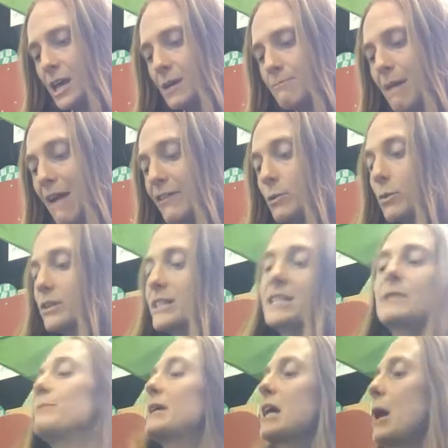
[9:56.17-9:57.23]
Mary
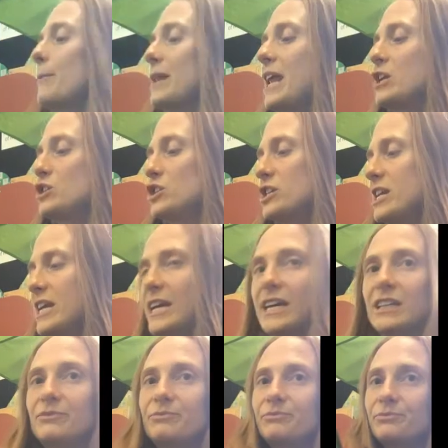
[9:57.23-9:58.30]
wanted to become an engineer,